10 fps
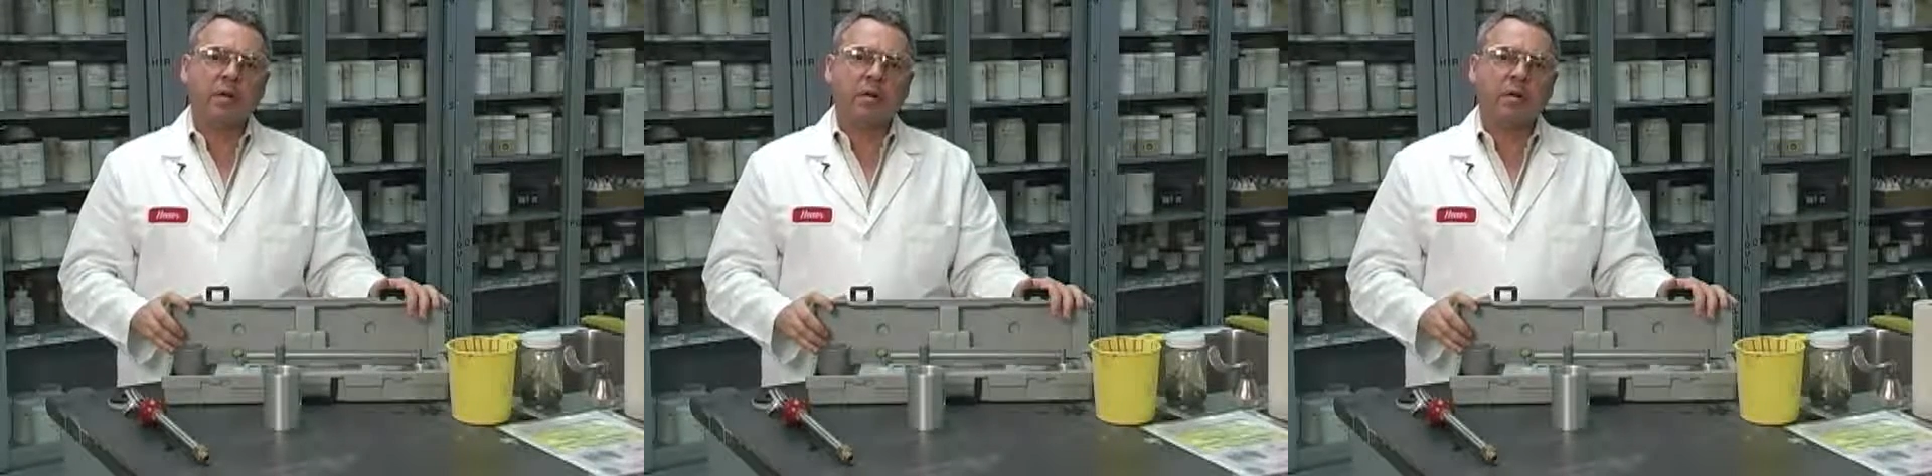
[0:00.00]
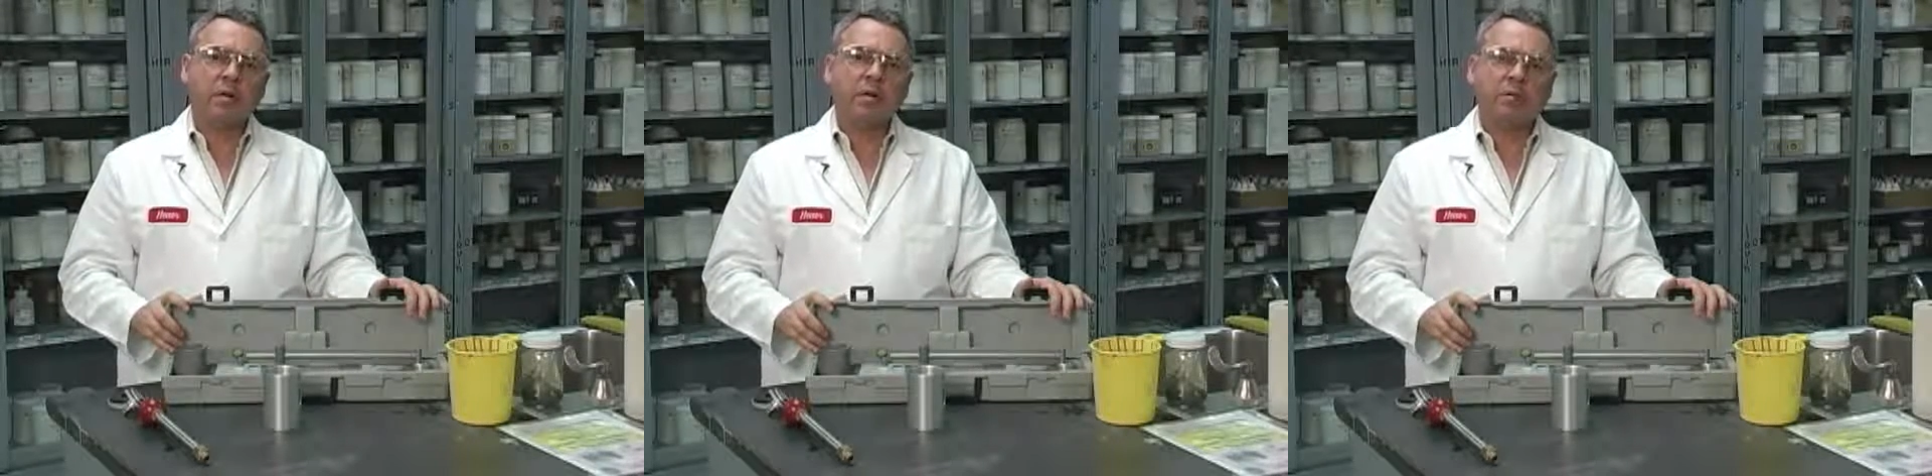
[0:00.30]
of
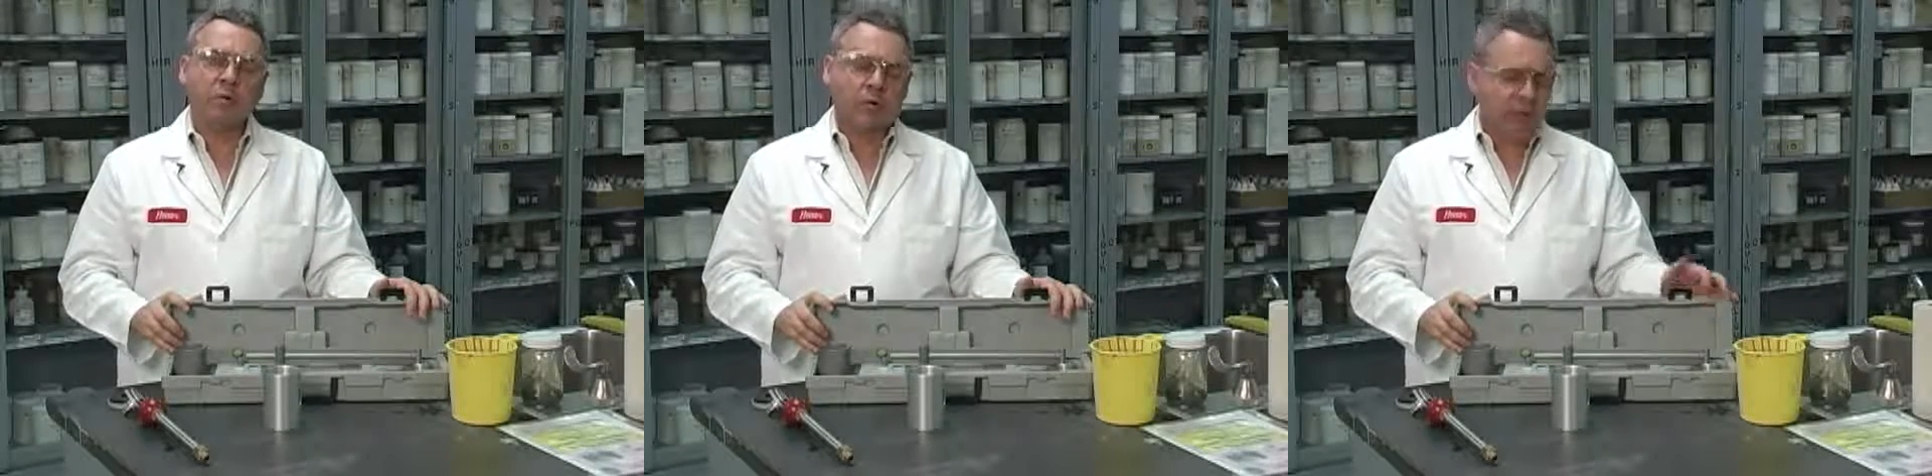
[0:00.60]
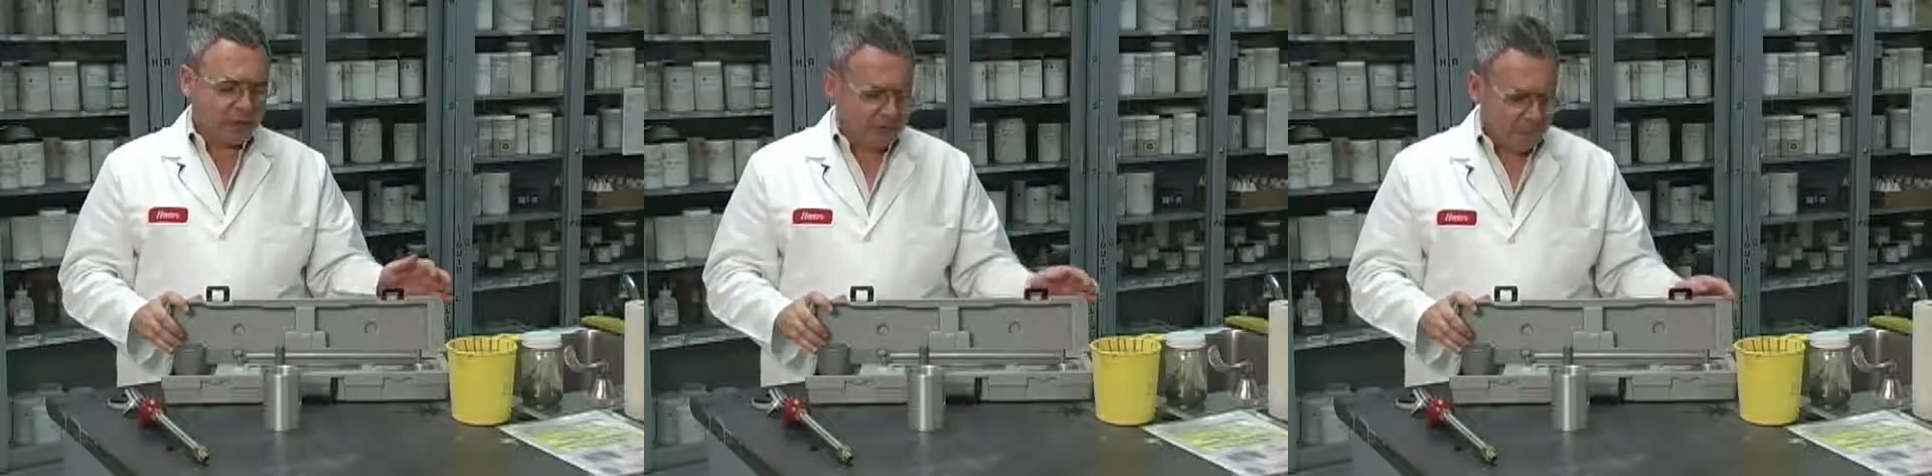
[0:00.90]
the fluid
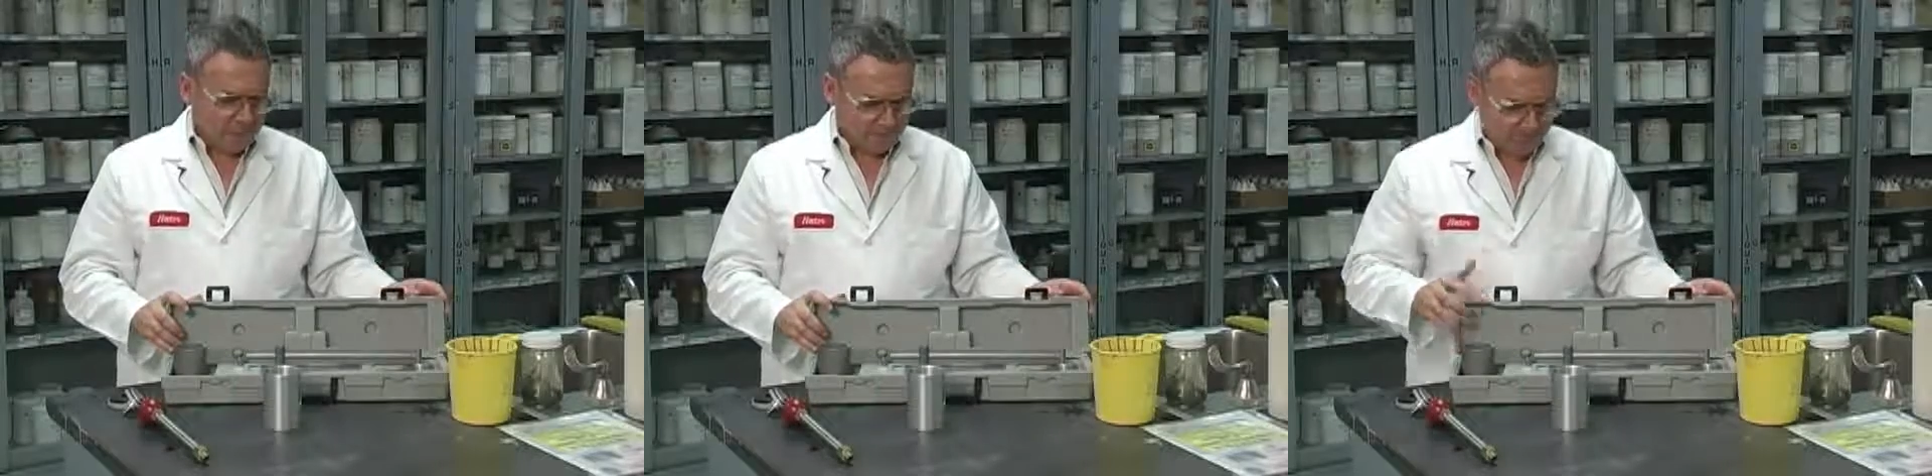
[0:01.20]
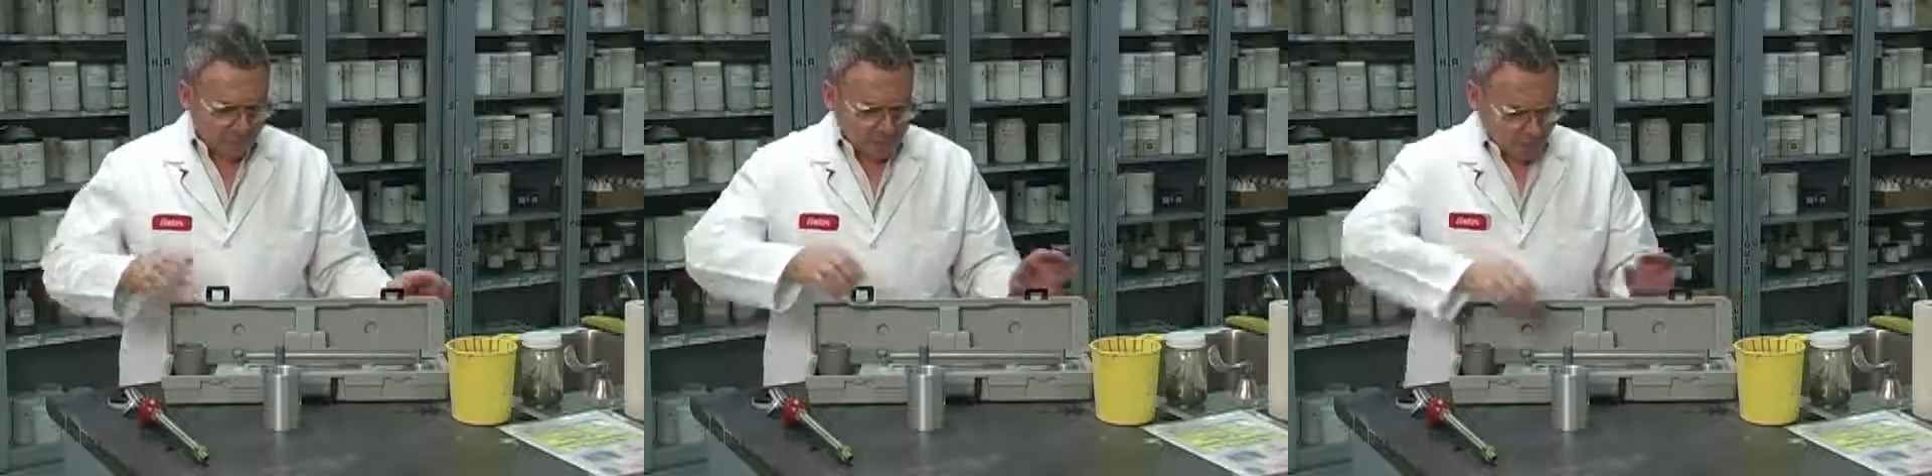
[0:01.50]
density.
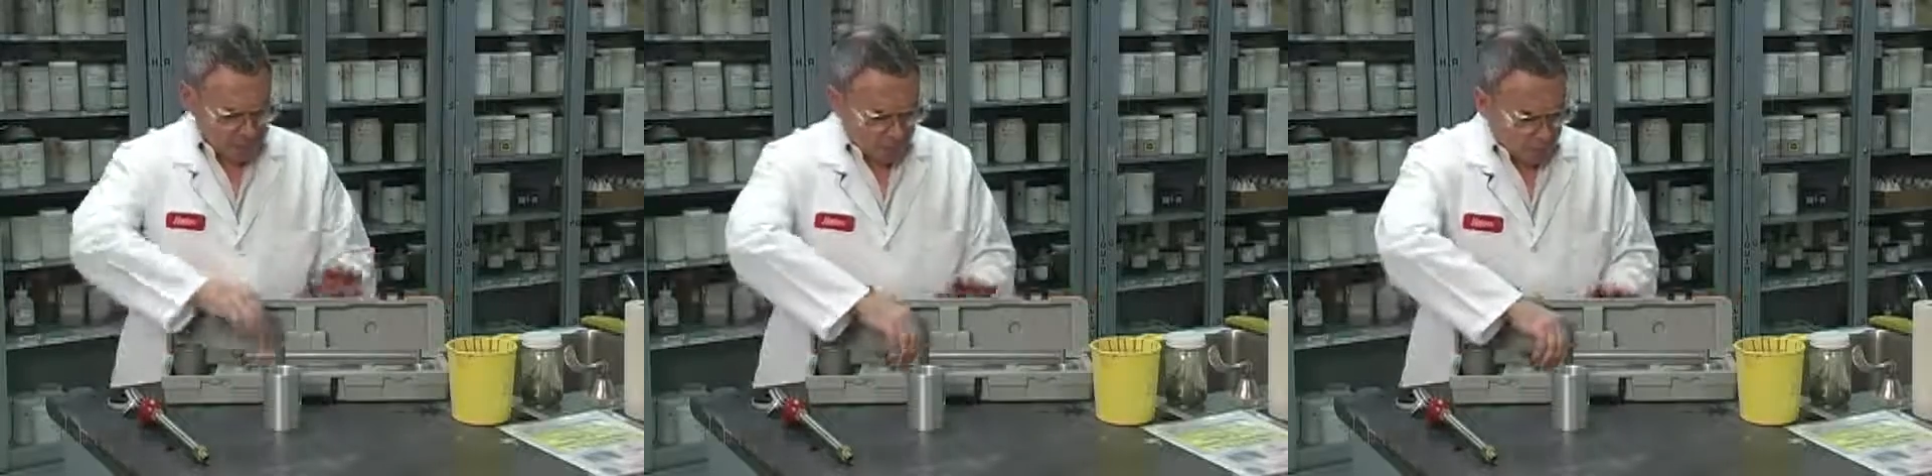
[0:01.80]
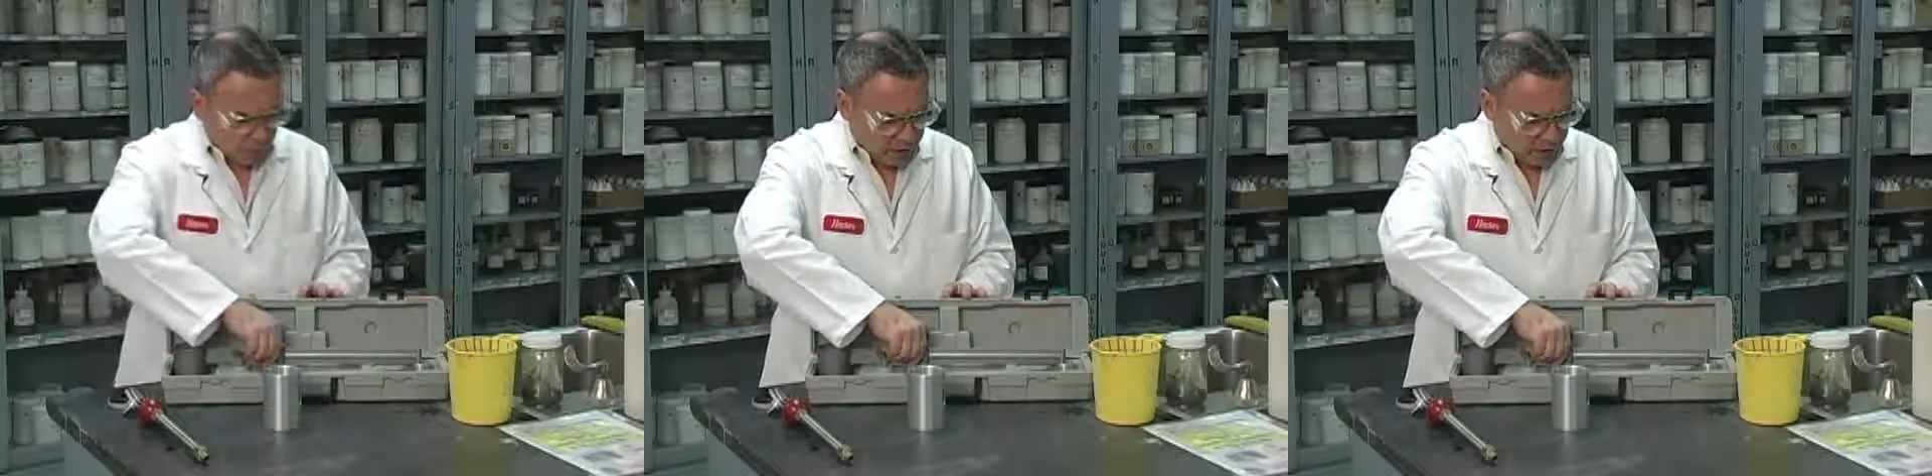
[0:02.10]
We